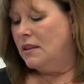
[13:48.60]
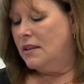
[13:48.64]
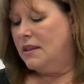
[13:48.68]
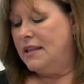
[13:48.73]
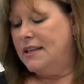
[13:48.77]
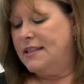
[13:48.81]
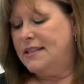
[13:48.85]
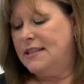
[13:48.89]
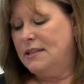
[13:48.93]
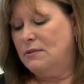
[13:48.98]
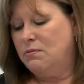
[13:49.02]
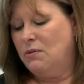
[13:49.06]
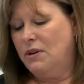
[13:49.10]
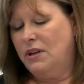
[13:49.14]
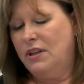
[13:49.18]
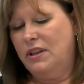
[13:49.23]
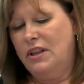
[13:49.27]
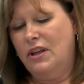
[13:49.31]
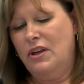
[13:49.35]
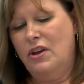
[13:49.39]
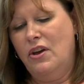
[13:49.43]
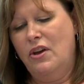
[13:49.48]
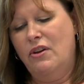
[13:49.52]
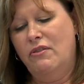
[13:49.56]
This is one of
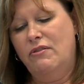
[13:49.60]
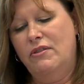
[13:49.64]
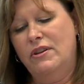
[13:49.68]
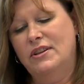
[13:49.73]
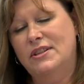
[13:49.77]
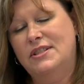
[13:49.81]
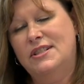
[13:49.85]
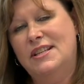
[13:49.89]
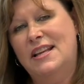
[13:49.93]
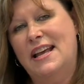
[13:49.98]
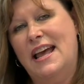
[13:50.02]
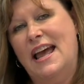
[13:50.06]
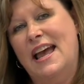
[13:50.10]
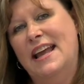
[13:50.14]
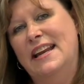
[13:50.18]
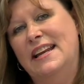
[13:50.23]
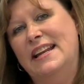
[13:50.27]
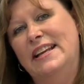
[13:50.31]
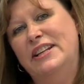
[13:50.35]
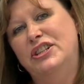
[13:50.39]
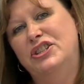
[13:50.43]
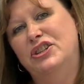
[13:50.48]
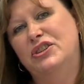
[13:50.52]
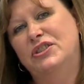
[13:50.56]
the areas that I
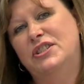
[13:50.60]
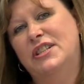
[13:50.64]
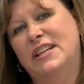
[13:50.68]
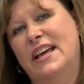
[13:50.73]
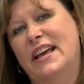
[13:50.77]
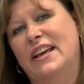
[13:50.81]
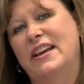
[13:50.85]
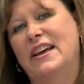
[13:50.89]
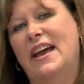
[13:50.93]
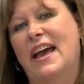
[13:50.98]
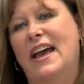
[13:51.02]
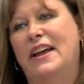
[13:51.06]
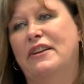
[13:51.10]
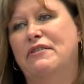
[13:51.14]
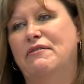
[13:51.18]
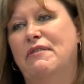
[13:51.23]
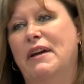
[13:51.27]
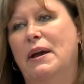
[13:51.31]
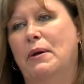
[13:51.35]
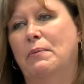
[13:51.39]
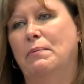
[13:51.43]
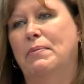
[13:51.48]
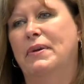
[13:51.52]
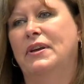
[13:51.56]
need you to get your head
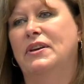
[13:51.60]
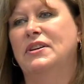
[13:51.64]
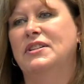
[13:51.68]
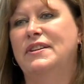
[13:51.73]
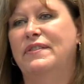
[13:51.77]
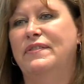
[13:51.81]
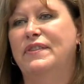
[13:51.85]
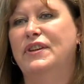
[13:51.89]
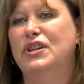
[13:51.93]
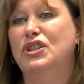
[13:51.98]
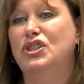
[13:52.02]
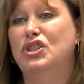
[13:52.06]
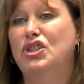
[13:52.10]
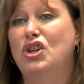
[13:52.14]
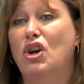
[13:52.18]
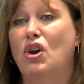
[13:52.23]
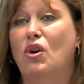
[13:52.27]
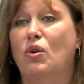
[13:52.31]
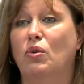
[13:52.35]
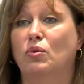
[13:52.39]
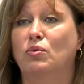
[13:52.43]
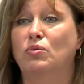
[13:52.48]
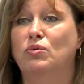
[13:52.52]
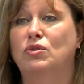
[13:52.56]
around, because if you
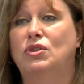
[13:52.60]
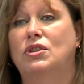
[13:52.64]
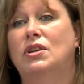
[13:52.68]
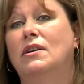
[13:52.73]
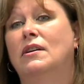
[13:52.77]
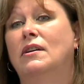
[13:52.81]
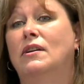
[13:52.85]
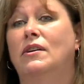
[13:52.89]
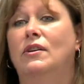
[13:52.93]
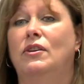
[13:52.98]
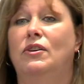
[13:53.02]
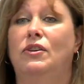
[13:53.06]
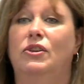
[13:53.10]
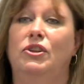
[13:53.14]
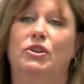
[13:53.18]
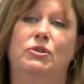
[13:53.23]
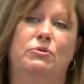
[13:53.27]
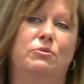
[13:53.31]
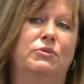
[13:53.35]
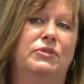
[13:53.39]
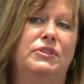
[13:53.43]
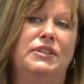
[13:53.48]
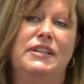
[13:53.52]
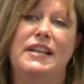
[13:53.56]
don't,
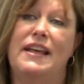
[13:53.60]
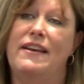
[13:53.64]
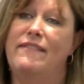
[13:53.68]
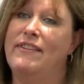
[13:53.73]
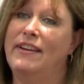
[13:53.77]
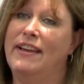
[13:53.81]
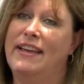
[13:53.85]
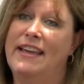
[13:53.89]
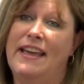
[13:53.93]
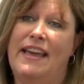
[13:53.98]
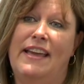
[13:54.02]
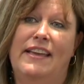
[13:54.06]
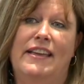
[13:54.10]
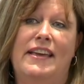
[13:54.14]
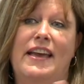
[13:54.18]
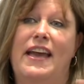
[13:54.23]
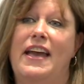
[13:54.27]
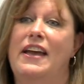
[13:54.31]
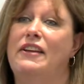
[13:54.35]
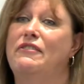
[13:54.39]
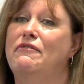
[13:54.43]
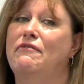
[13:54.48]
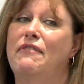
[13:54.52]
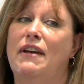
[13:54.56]
you will never get your
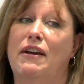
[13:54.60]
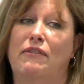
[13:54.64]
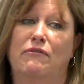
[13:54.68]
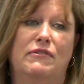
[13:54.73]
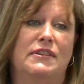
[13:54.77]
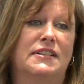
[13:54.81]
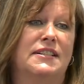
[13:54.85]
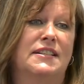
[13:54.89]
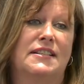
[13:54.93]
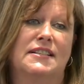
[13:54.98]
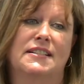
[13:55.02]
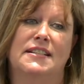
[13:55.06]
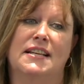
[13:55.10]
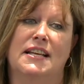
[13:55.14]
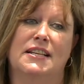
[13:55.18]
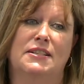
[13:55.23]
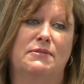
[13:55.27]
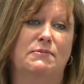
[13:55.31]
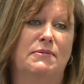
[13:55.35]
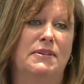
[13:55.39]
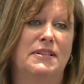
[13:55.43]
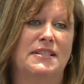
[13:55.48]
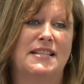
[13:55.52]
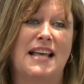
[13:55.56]
head around risk
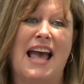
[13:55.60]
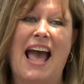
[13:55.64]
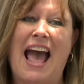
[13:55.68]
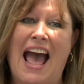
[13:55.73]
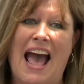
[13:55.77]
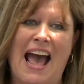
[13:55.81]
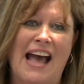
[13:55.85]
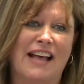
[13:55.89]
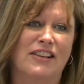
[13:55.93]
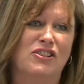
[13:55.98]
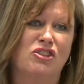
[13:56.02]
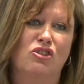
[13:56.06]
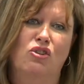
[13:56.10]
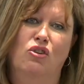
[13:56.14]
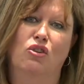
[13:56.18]
assessments at